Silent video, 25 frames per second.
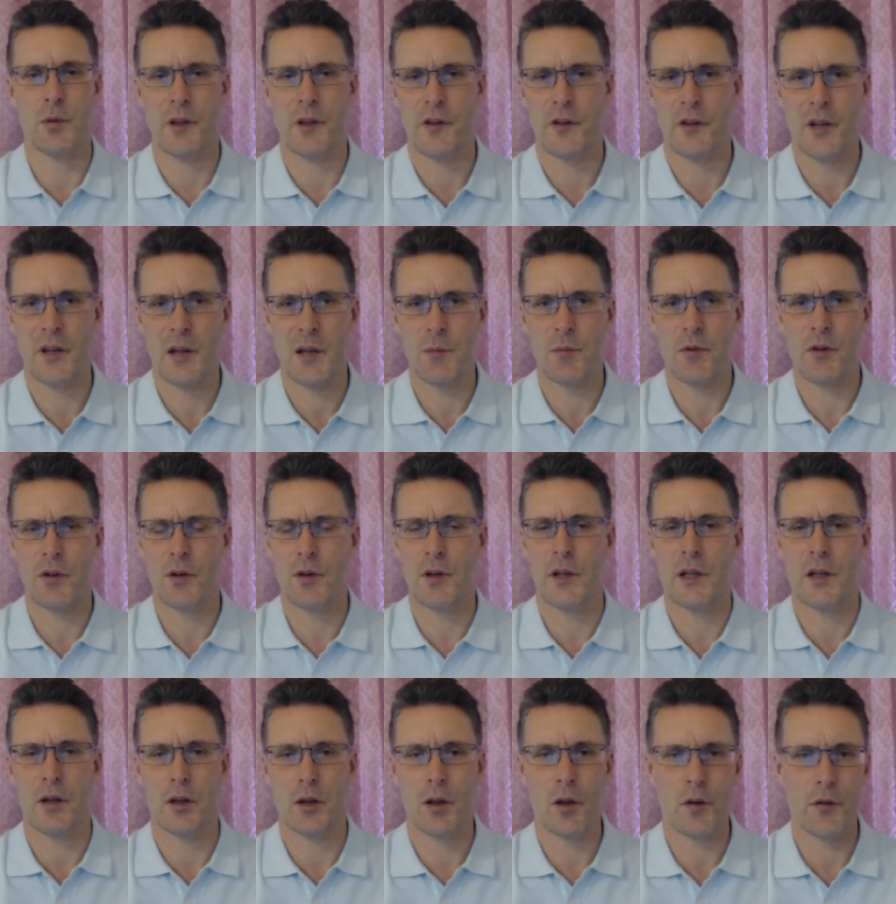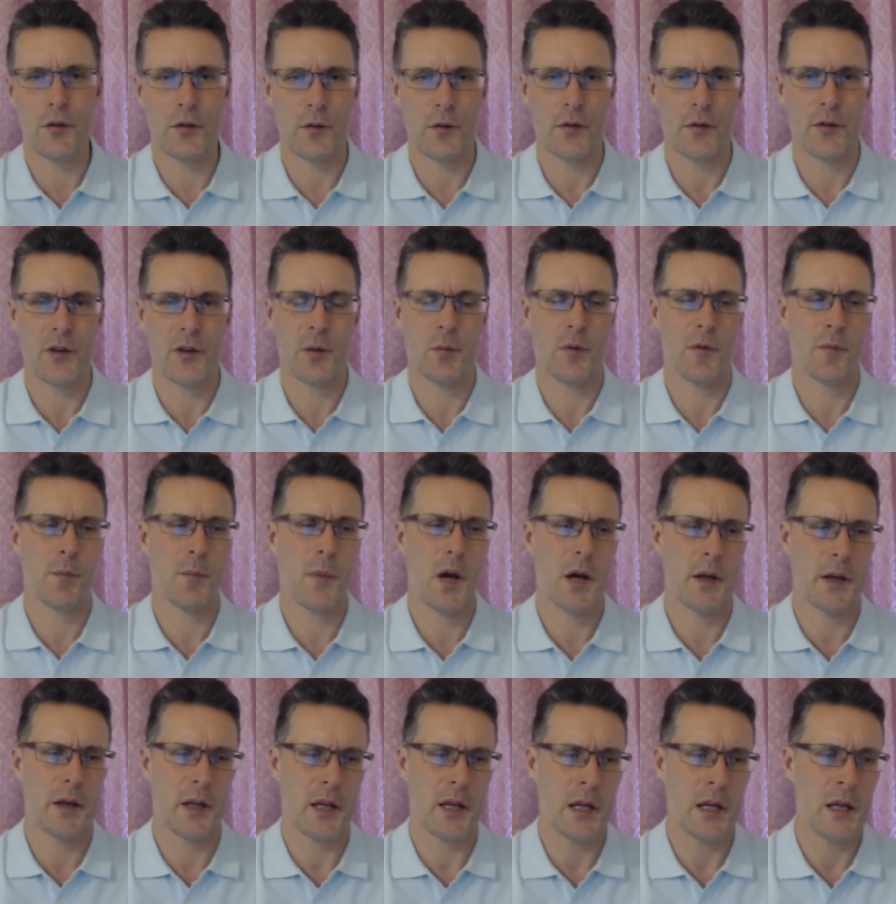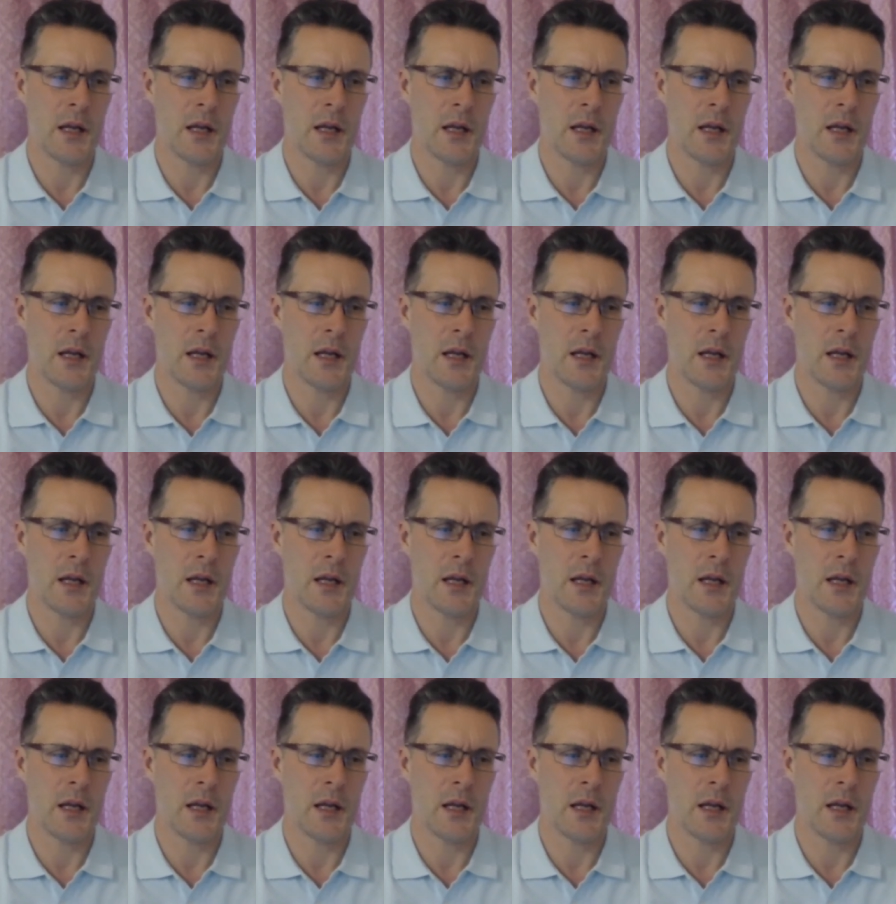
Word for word: It's an absolutely colossal sum of money.